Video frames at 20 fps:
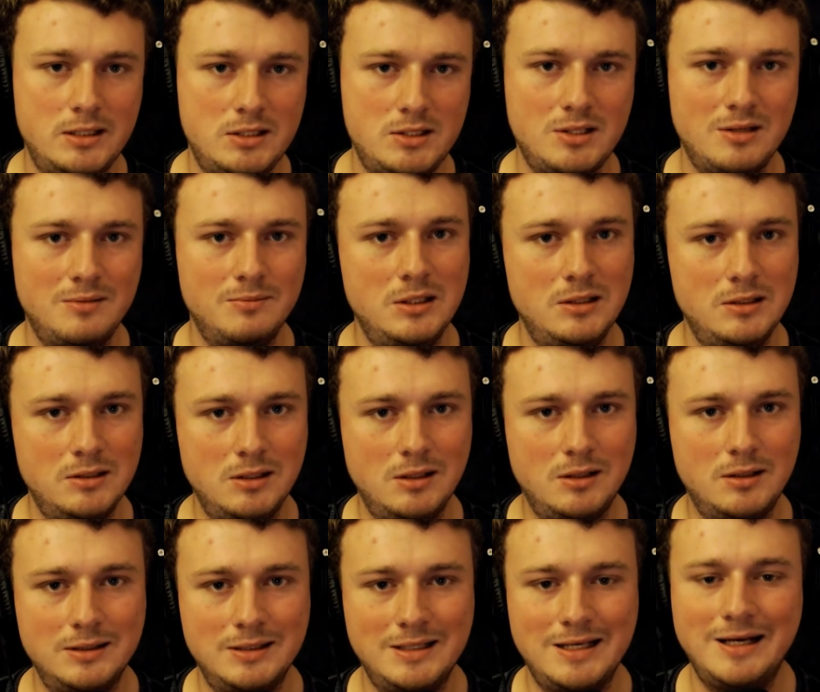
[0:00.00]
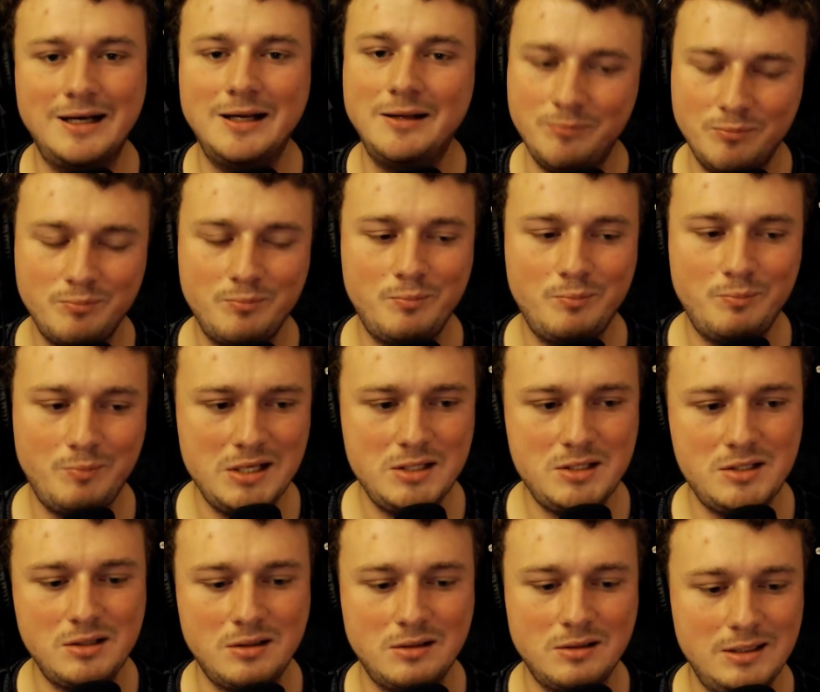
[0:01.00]
something done on that.
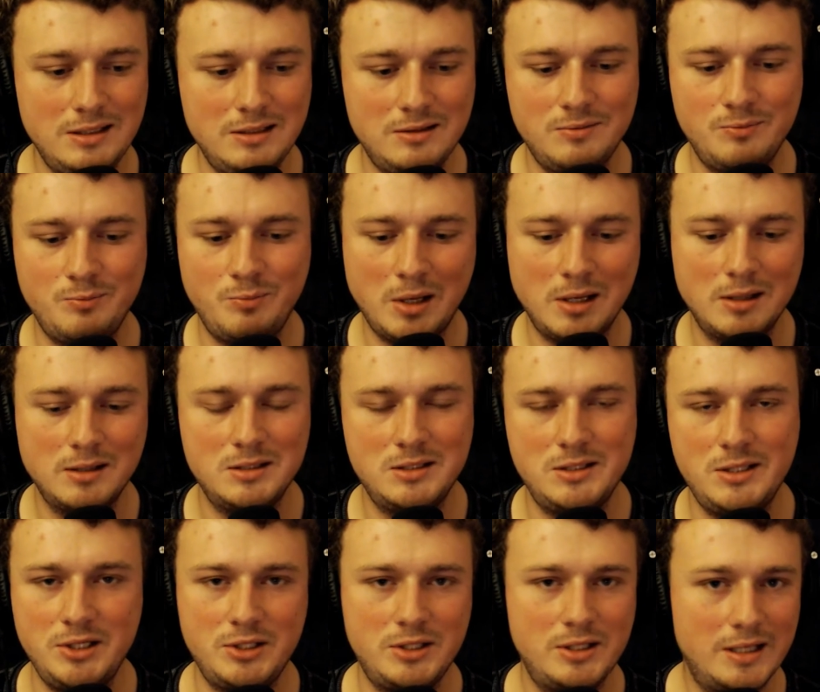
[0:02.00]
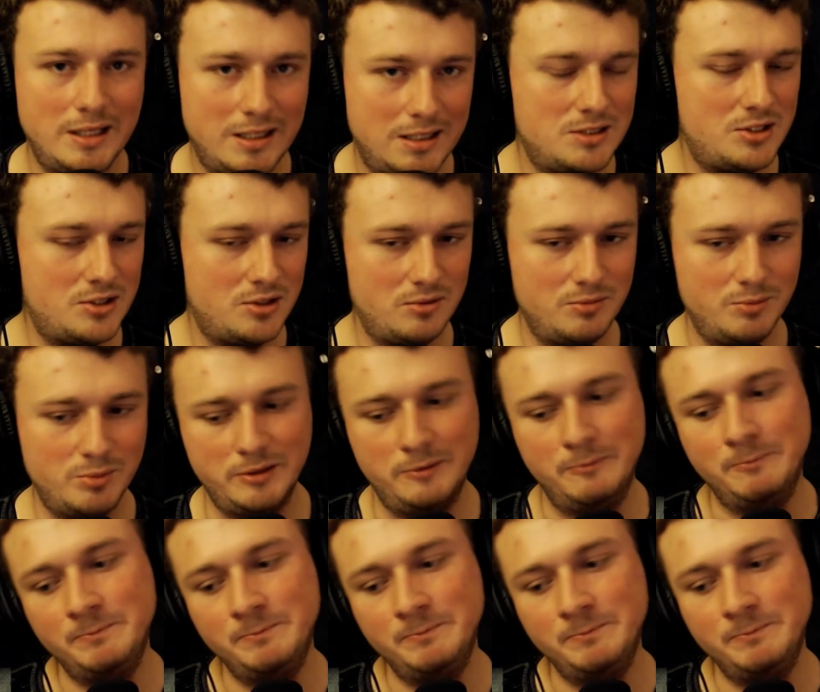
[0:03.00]
Basically a politician answer, but